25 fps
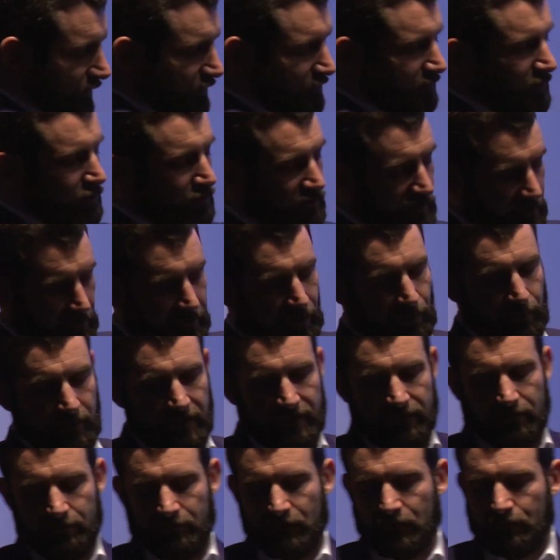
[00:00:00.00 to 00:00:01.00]
using a
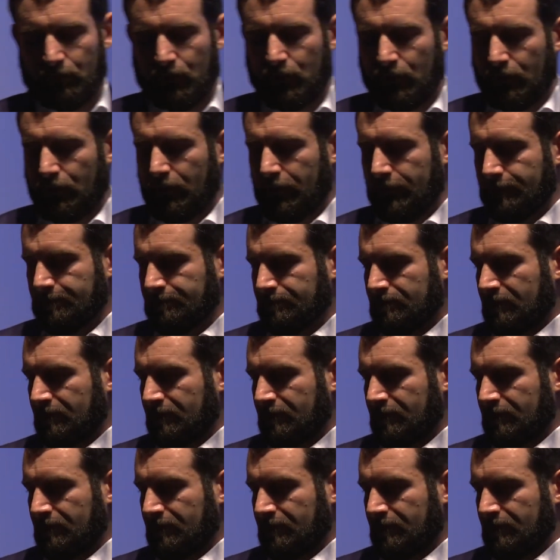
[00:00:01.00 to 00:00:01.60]
quantum computer,